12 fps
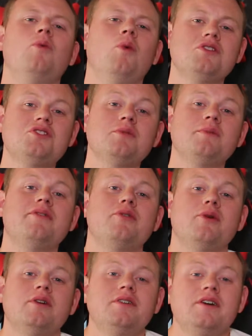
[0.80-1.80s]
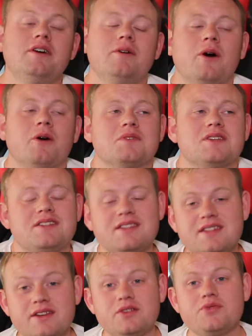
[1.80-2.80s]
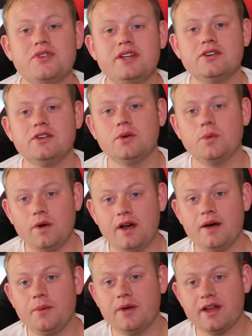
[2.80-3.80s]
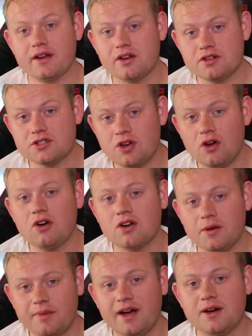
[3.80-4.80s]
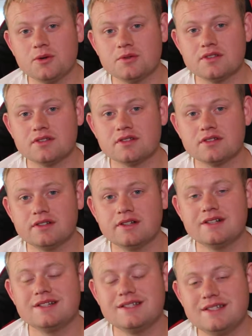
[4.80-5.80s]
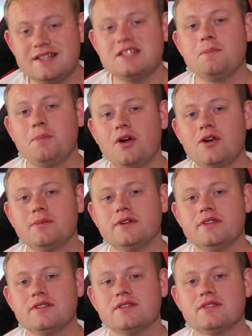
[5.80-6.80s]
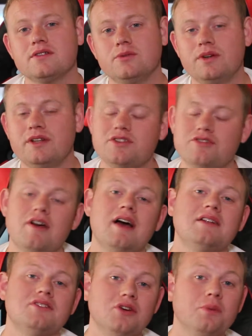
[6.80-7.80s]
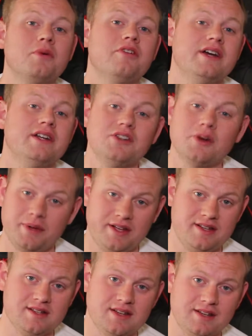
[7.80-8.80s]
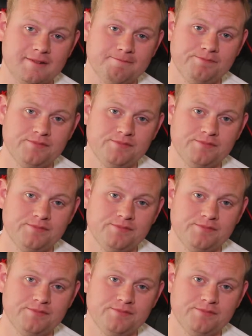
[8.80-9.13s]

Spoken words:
What's up everyone? Welcome to today's video where we are going to talk about disappointments when you try to upgrade your PC.